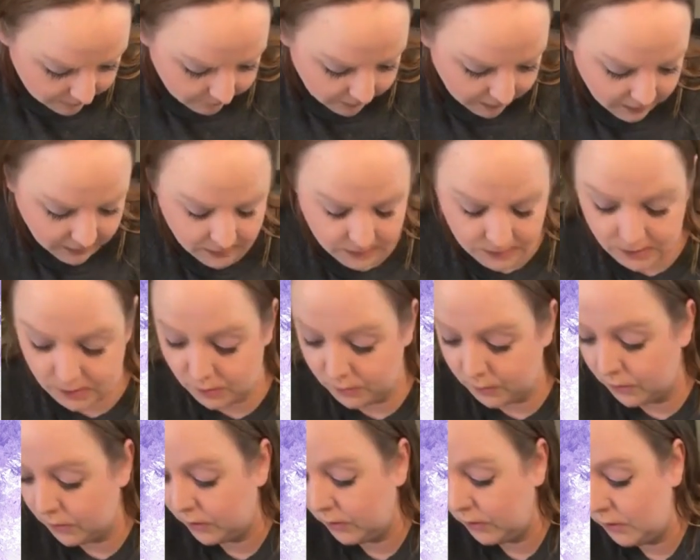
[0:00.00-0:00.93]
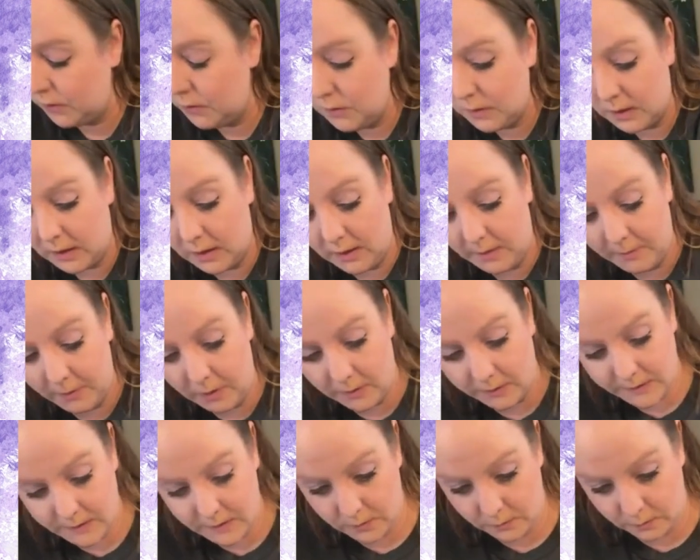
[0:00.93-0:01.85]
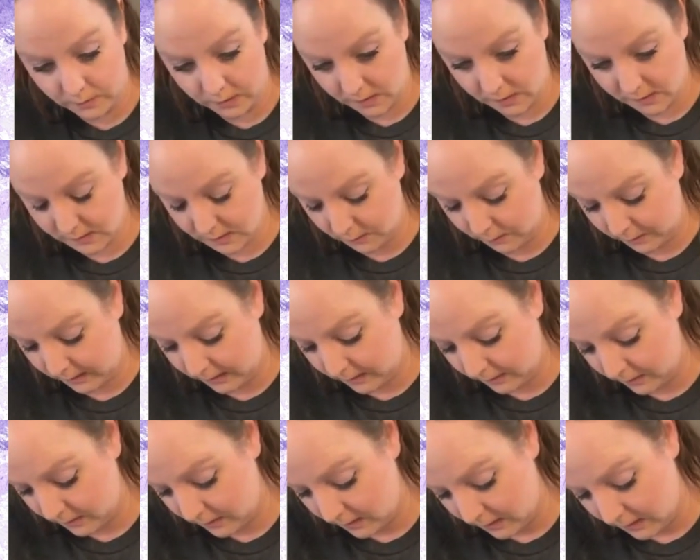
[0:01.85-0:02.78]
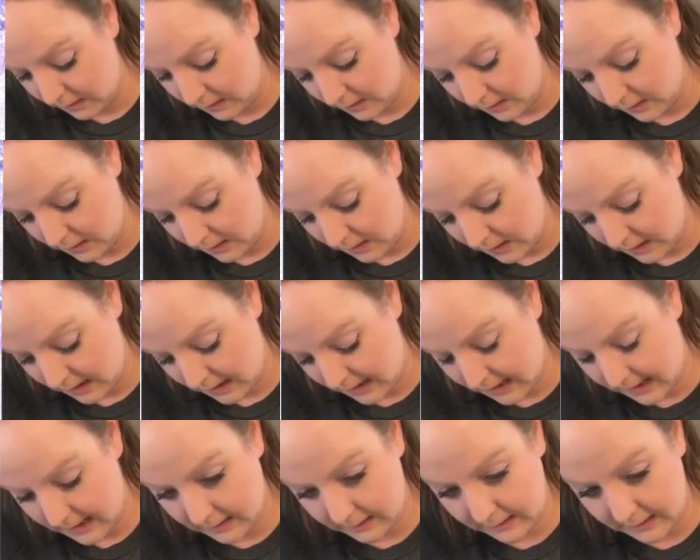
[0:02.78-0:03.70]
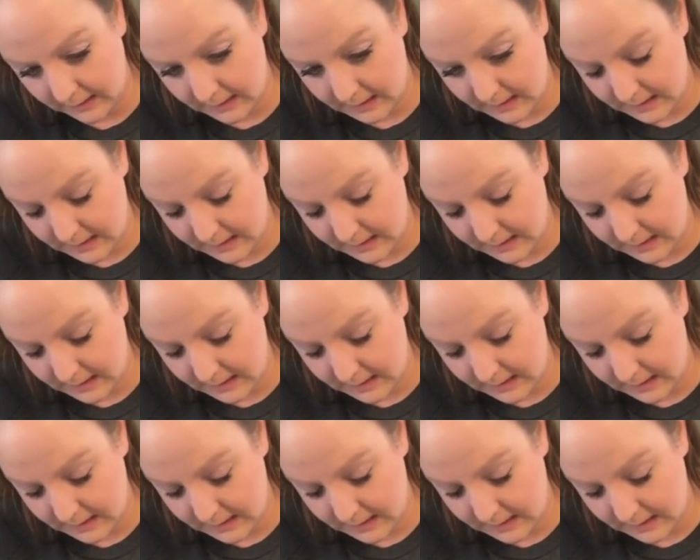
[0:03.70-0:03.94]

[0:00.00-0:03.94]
kind of like a super glue also works well. I